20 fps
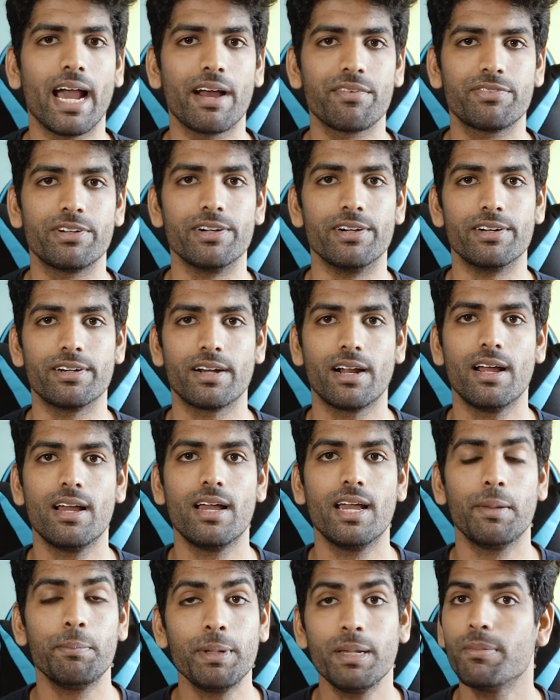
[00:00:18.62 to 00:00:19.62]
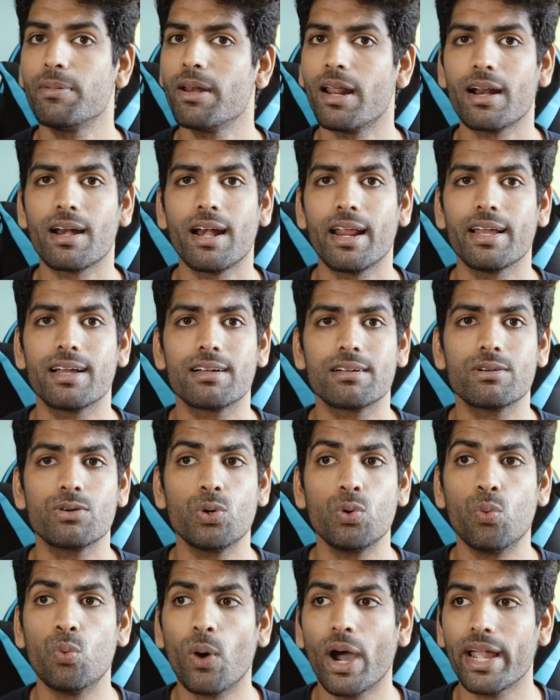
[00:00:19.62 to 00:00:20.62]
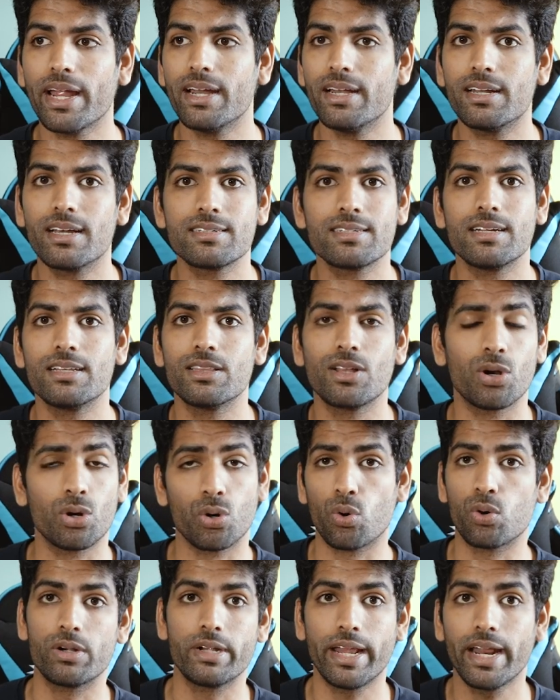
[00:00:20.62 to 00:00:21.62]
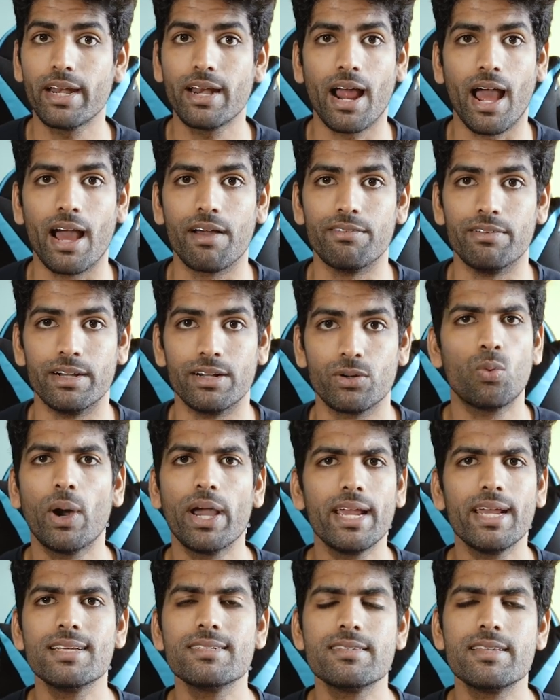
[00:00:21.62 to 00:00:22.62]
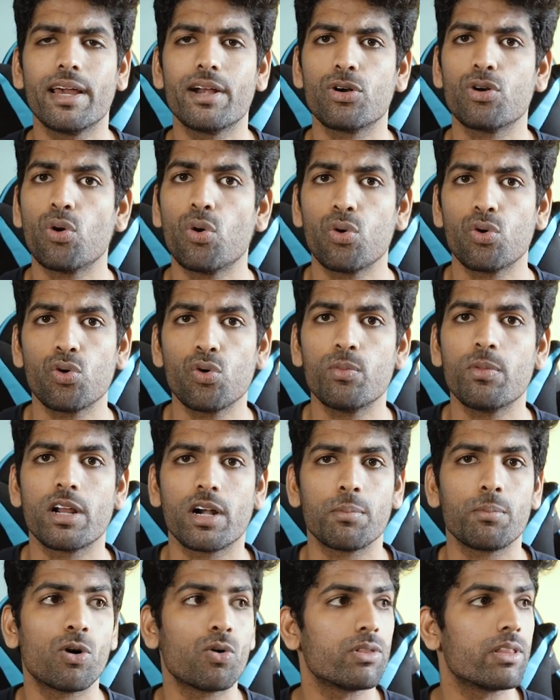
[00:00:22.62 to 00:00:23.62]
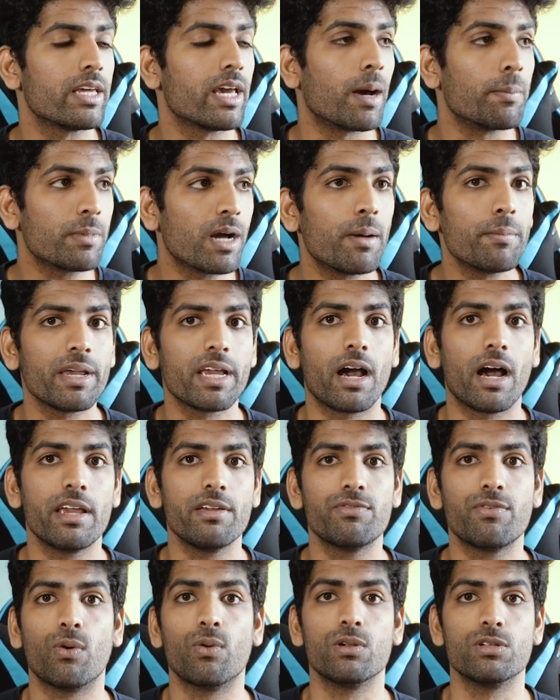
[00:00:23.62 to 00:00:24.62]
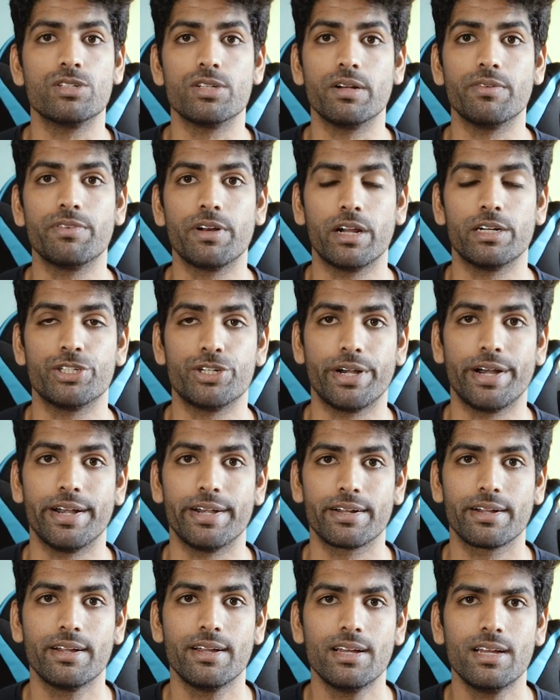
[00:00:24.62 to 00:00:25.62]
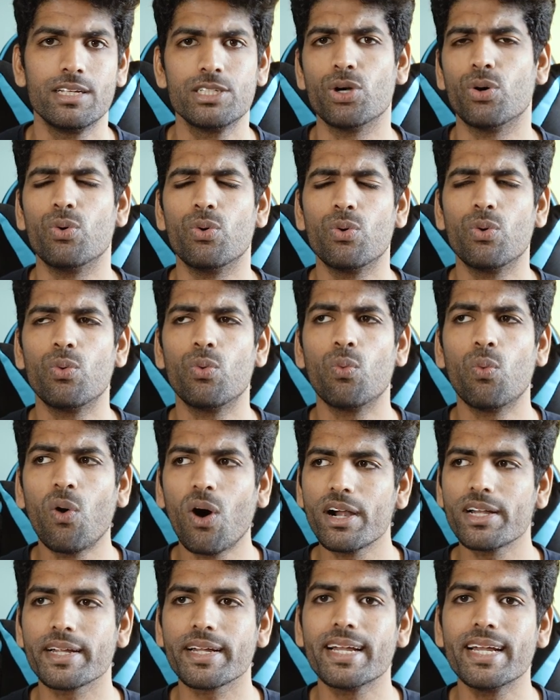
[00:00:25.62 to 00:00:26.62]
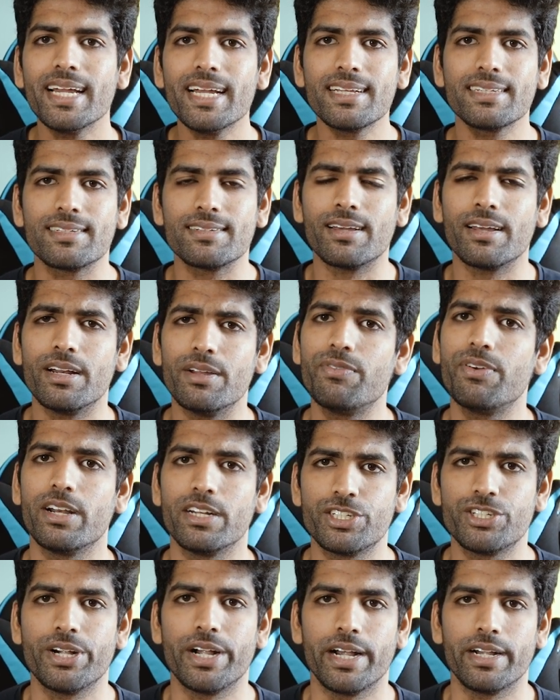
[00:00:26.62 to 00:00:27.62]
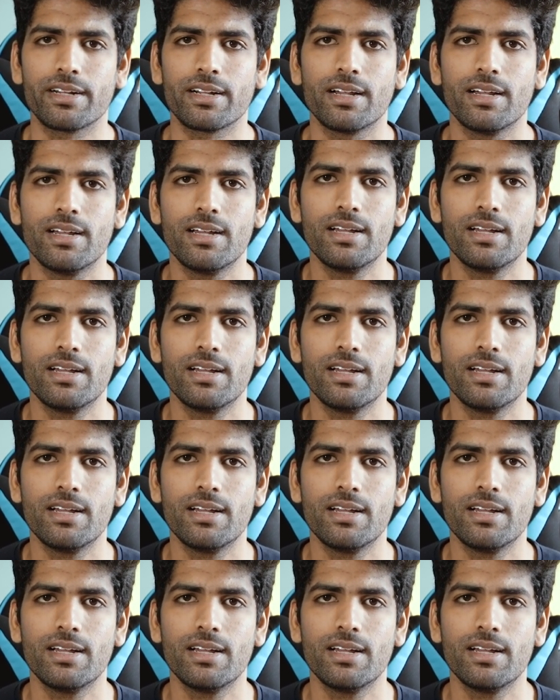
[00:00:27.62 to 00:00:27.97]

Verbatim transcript: after, people are like, why doesn't the Note 10 have it? Why is there no rumor about the upcoming iPhone's refresh rate? So, what is refresh rate?